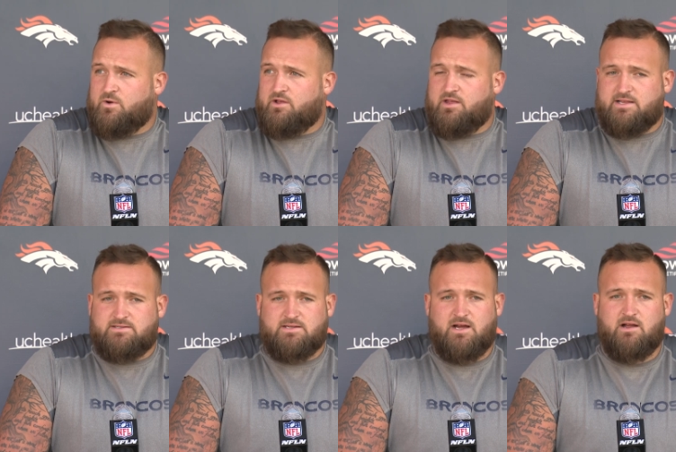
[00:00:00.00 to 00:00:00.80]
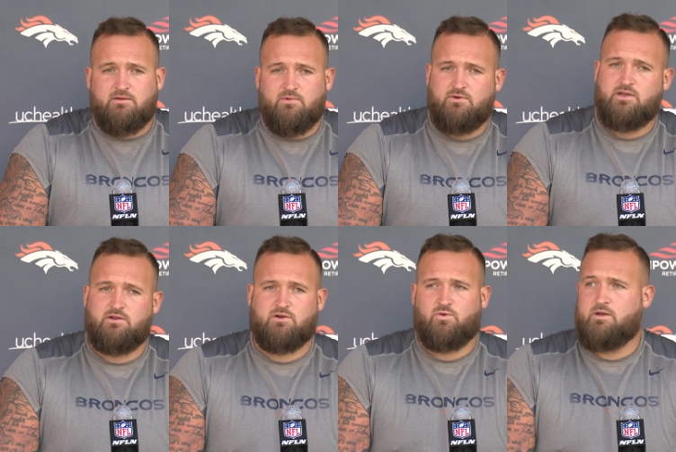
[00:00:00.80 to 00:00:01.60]
whether that's Netane Muti
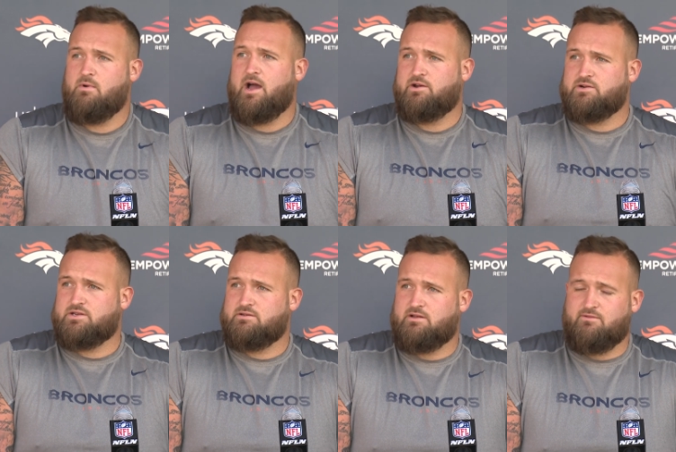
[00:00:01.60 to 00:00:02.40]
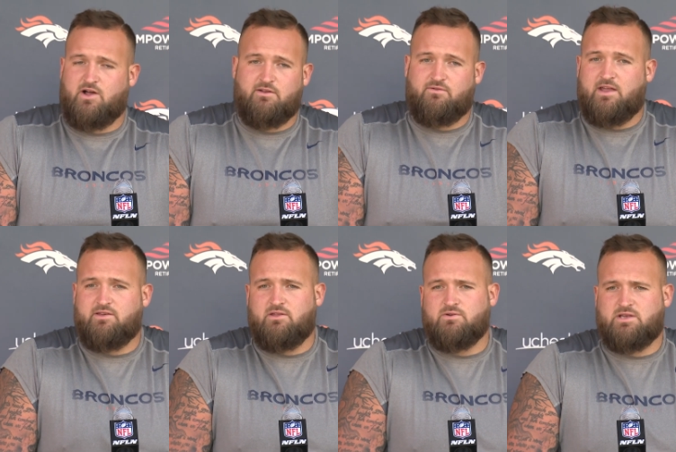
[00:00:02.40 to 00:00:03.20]
or Quinn Meinerz. I have a lot of faith
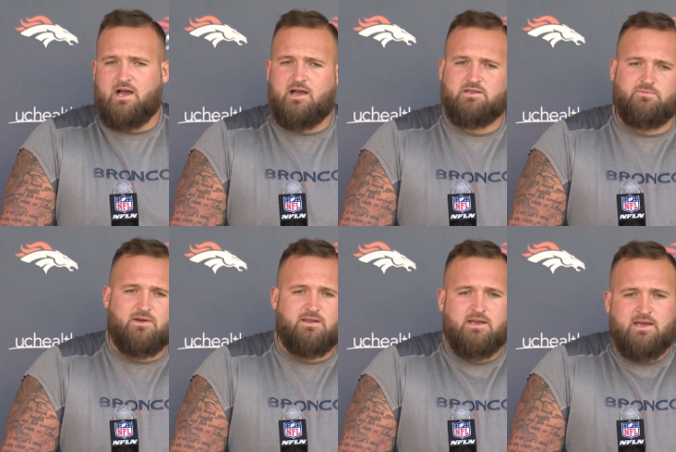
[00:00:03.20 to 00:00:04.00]
in those guys, but